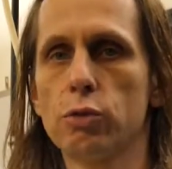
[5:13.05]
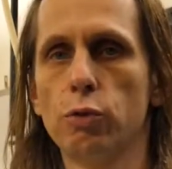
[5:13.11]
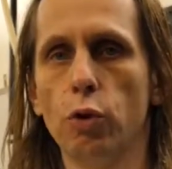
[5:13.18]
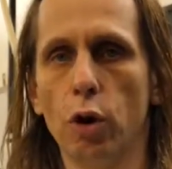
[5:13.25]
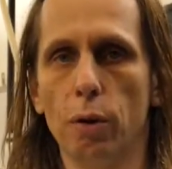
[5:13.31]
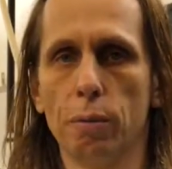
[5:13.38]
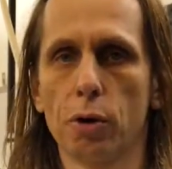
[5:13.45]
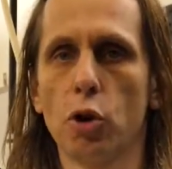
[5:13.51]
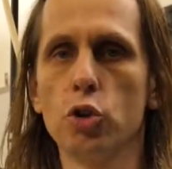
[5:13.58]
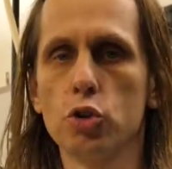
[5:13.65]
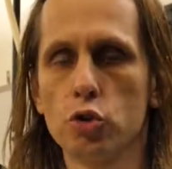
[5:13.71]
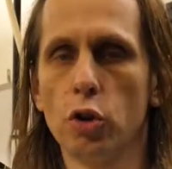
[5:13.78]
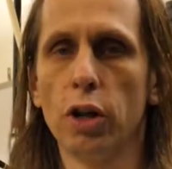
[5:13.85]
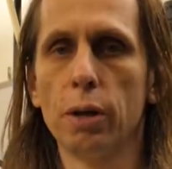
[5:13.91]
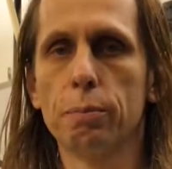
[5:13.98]
for
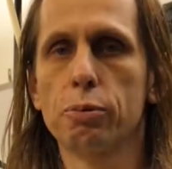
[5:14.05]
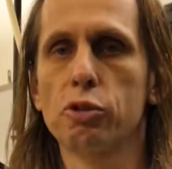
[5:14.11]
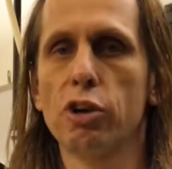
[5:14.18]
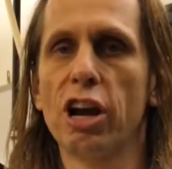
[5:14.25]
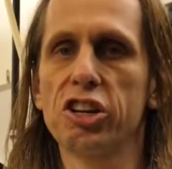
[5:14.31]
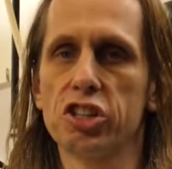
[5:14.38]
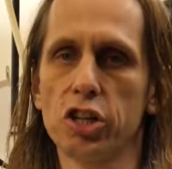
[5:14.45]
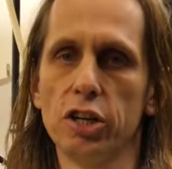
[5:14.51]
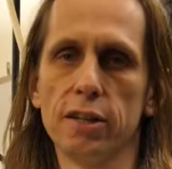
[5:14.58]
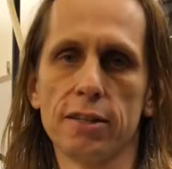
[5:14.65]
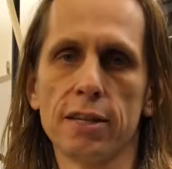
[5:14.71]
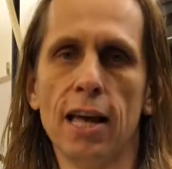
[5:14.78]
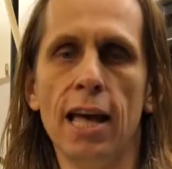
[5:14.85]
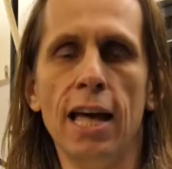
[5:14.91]
controlling pressures.